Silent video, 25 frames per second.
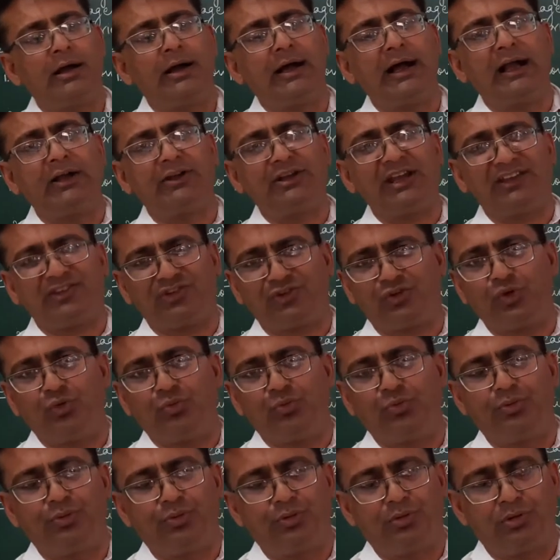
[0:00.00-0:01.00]
a test
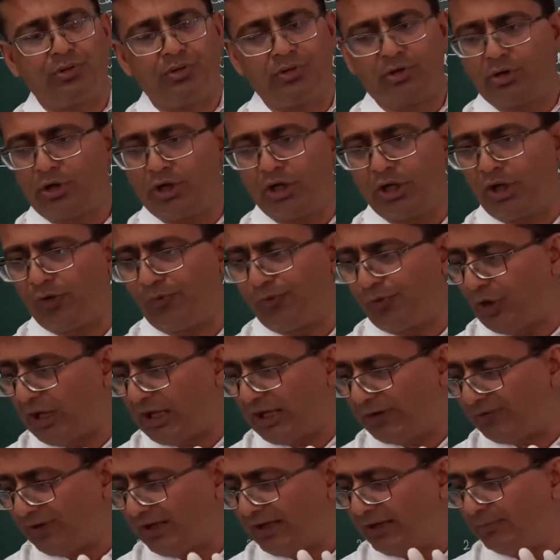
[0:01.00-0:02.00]
tube. All of you
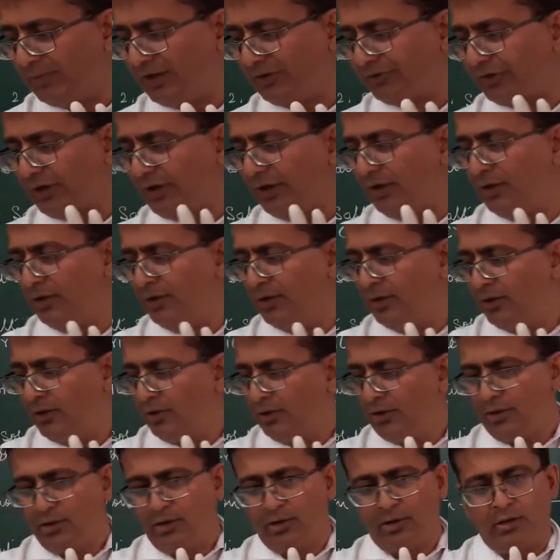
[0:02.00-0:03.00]
are very much
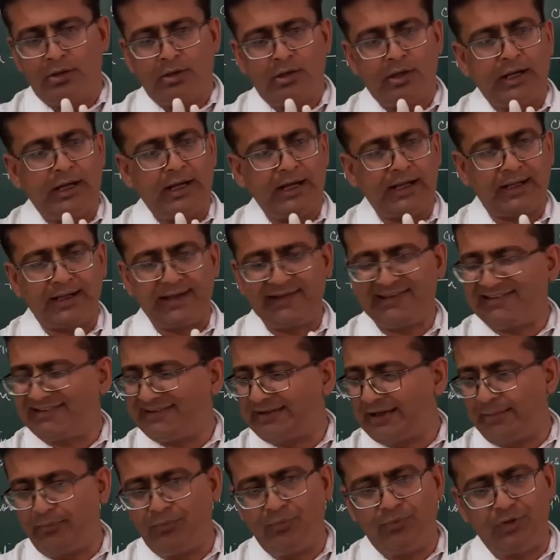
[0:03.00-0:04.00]

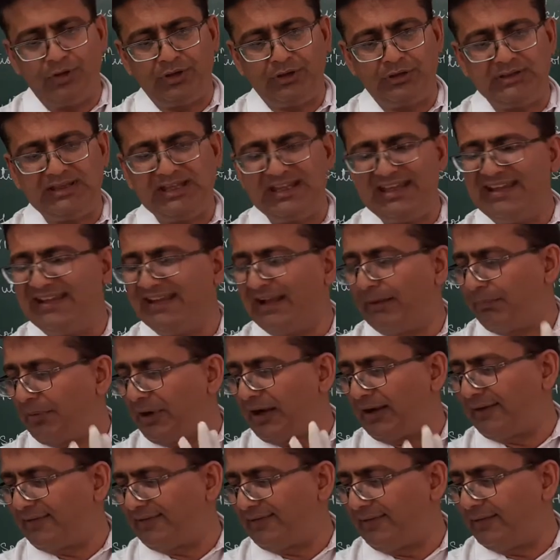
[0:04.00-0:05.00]
accustomed with these
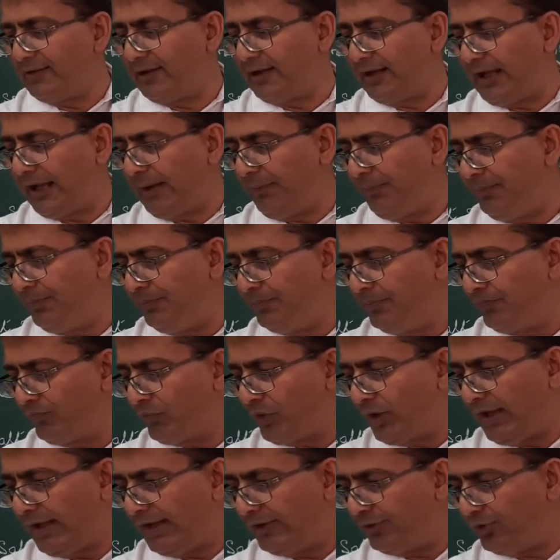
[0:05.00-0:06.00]
apparatus in the lab,
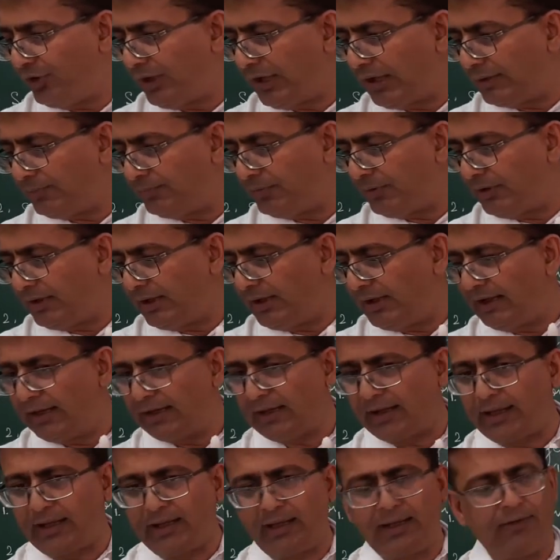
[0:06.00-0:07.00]
as we are
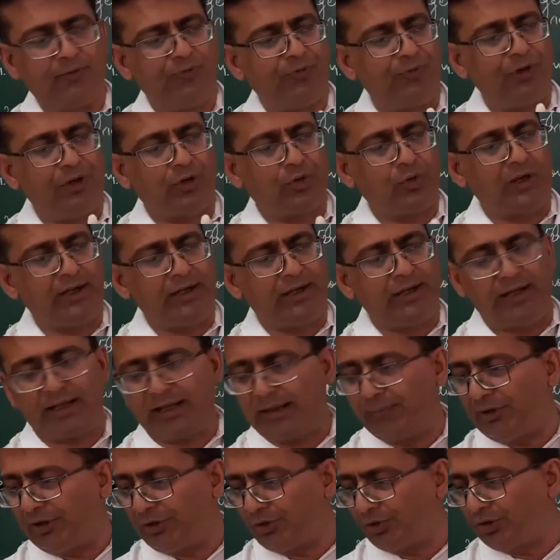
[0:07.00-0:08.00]
again frequently
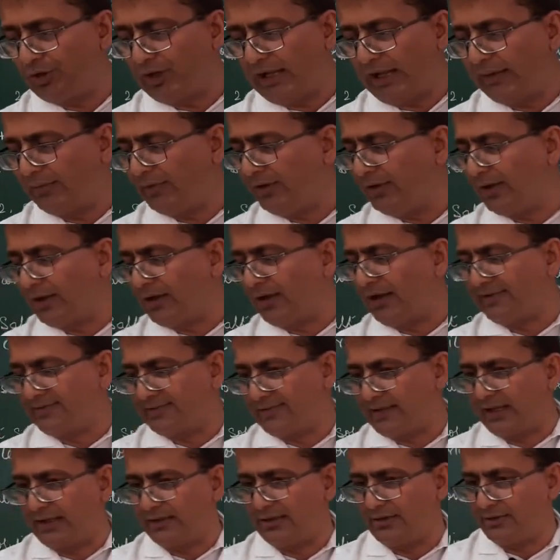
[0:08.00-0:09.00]
coming to the lab in the class
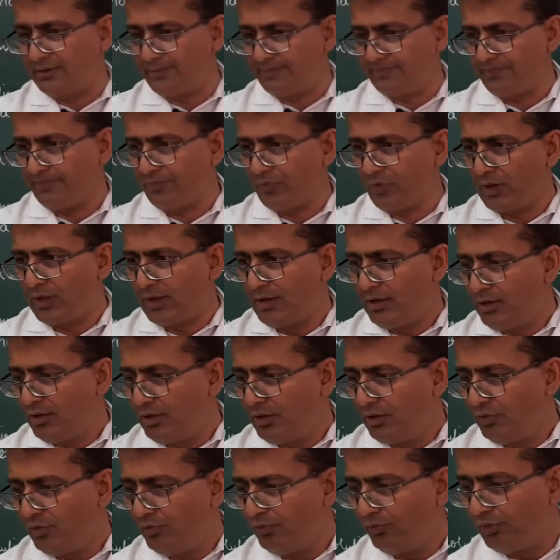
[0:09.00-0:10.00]
9th.
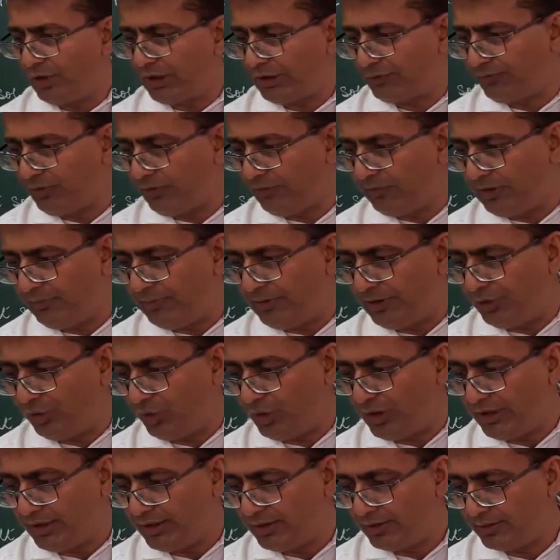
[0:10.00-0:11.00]
What we will be
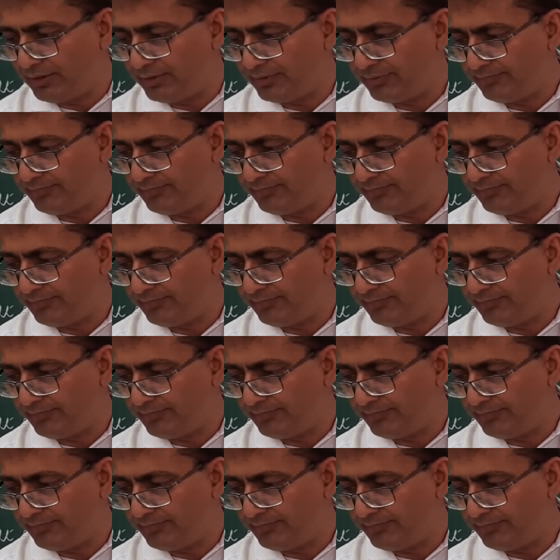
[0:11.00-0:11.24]
doing?